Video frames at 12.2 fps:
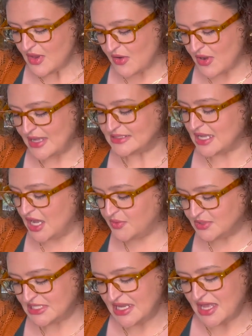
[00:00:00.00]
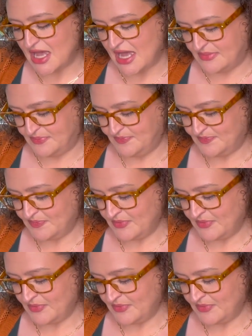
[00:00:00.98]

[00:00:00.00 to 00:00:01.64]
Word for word: Okay, it's 100% cotton